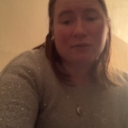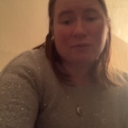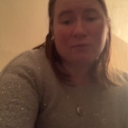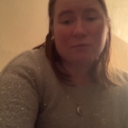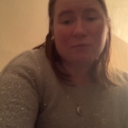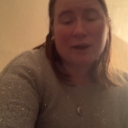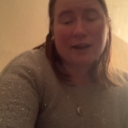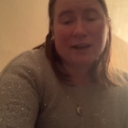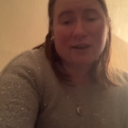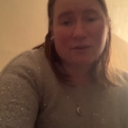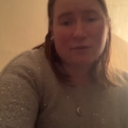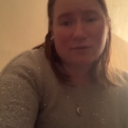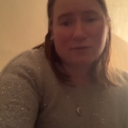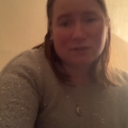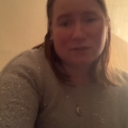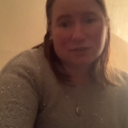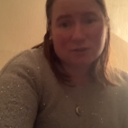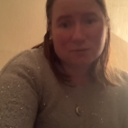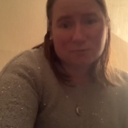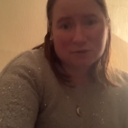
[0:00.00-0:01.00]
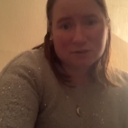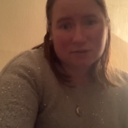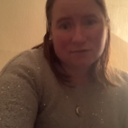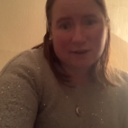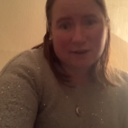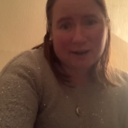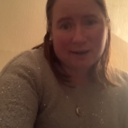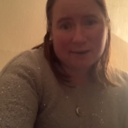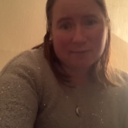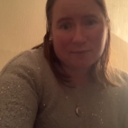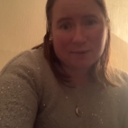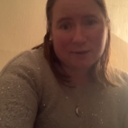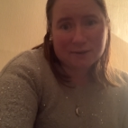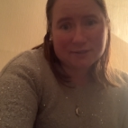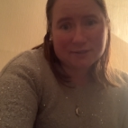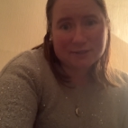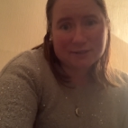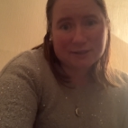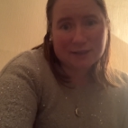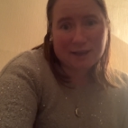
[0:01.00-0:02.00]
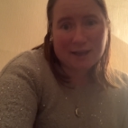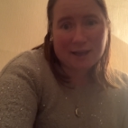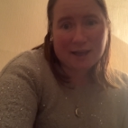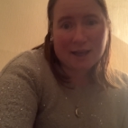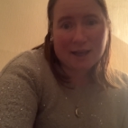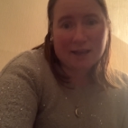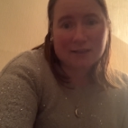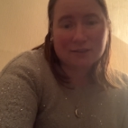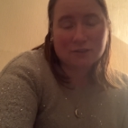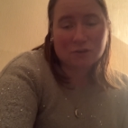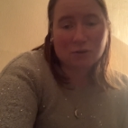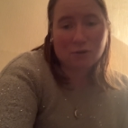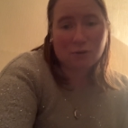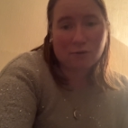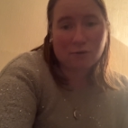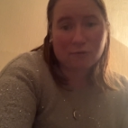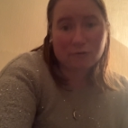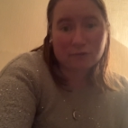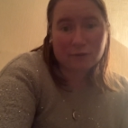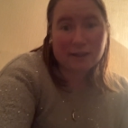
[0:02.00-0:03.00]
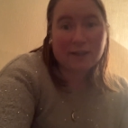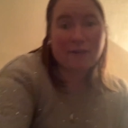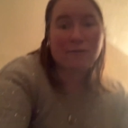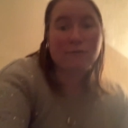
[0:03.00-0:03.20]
my current subscribers and hopefully